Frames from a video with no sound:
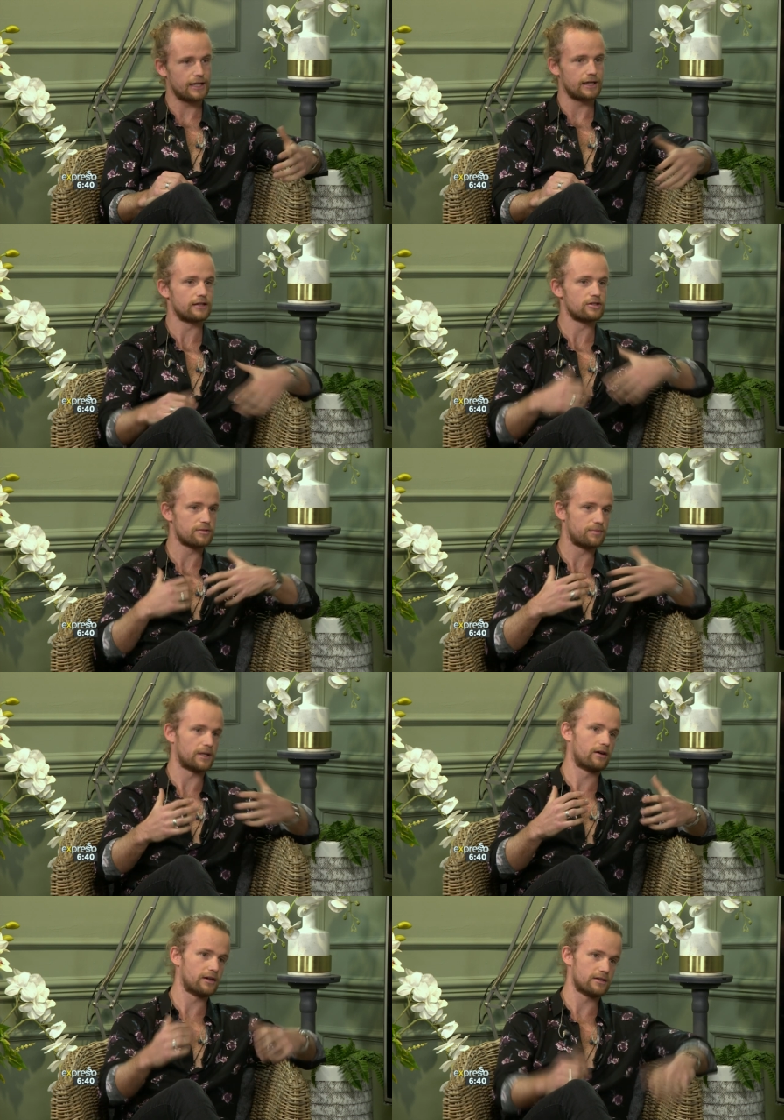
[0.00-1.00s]
Naked, yeah. and just
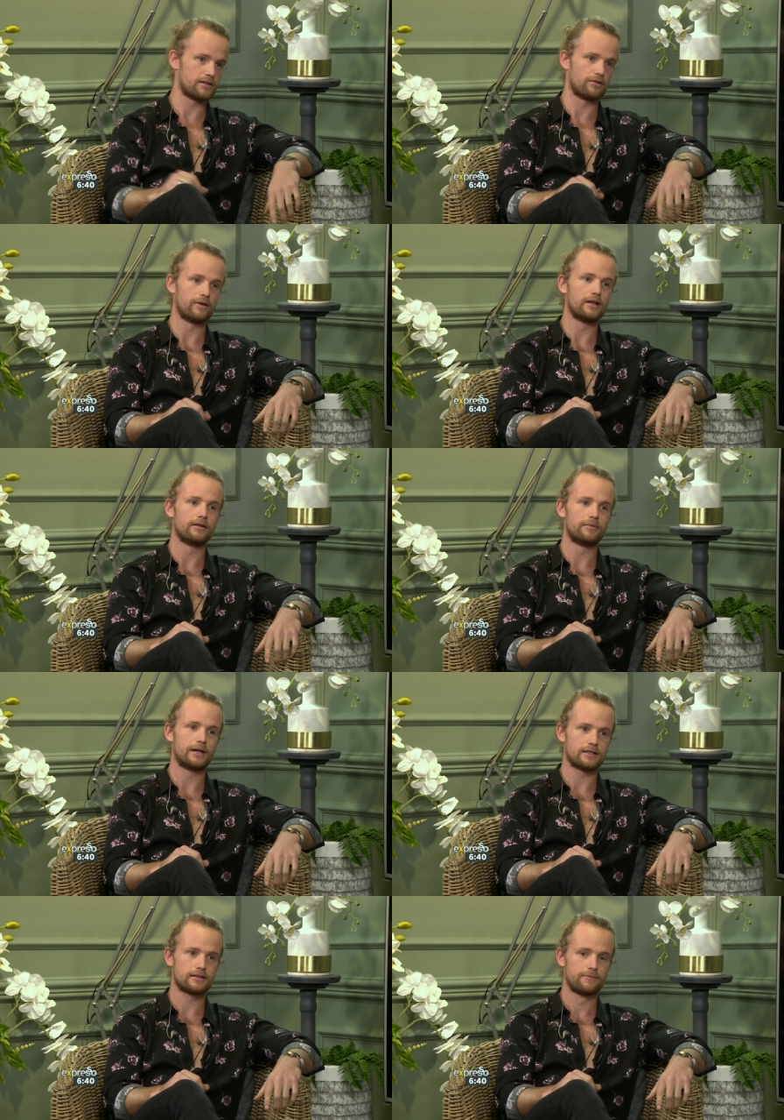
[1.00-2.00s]
being honest and real
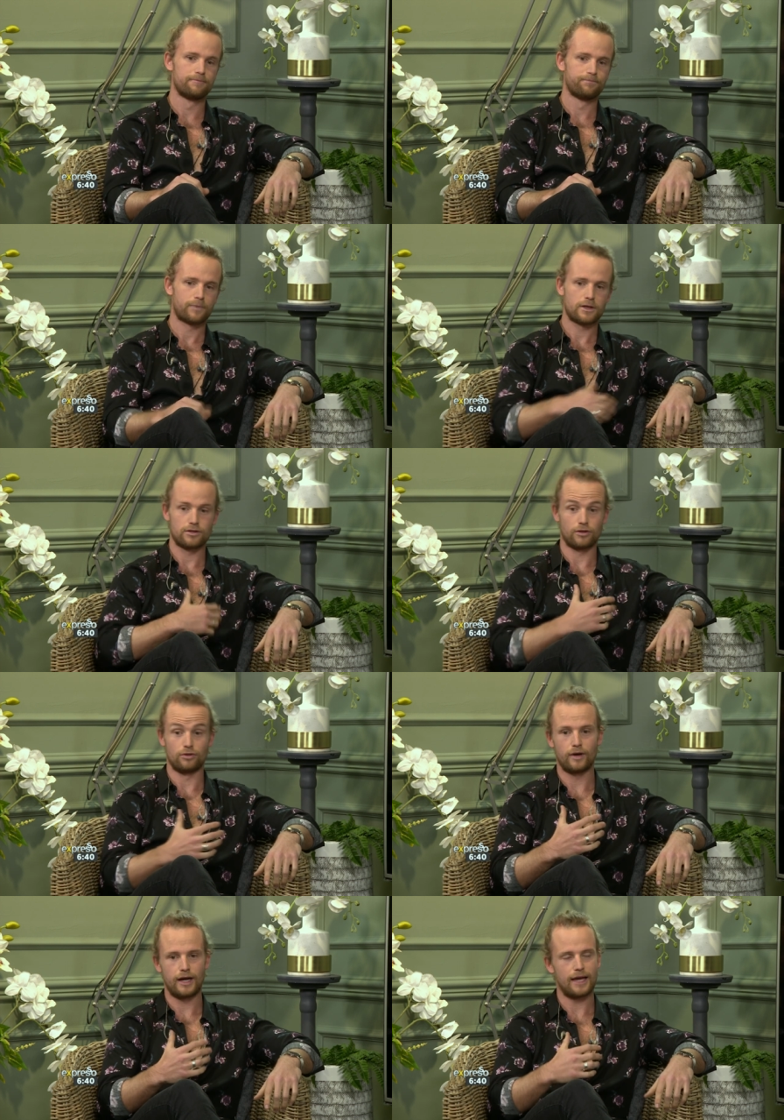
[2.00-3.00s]
about
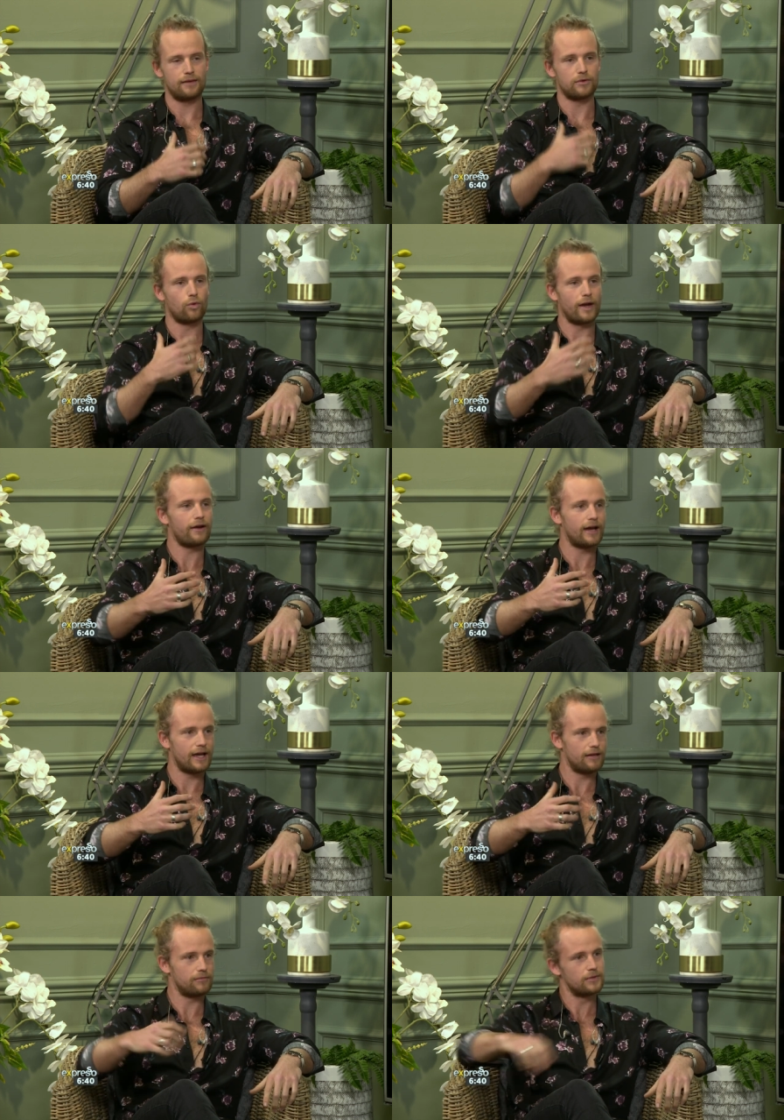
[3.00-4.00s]
sort of who I am and where
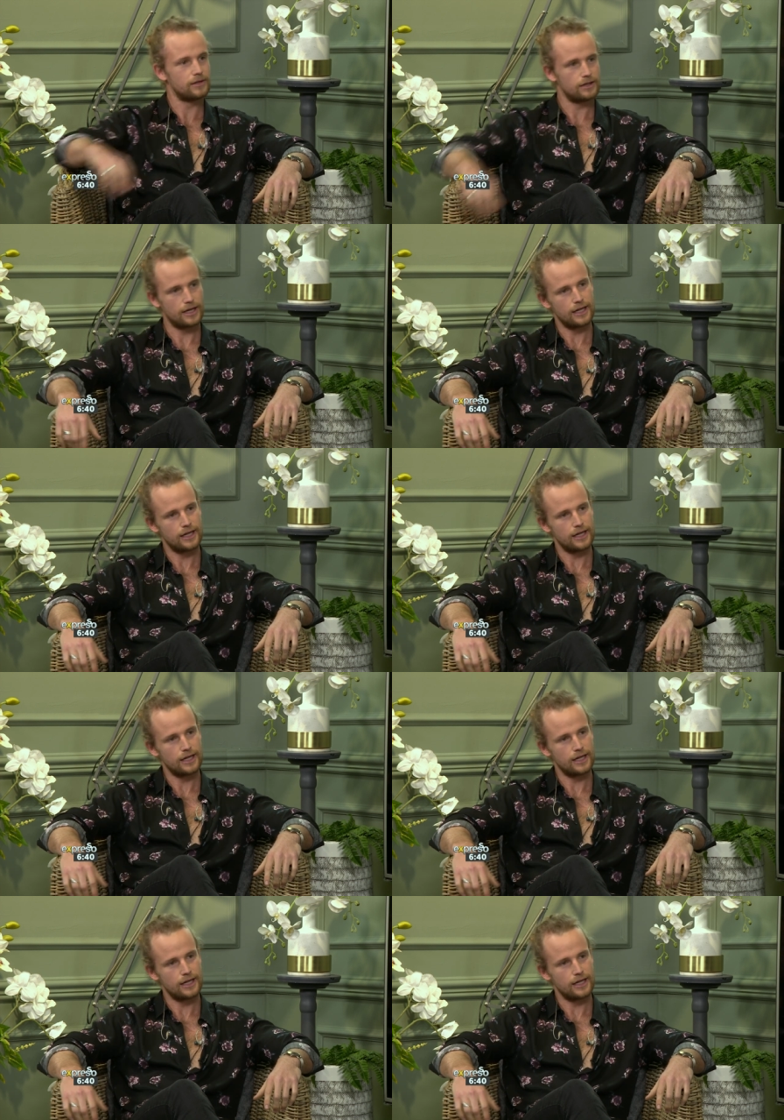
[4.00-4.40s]
I am. Yeah.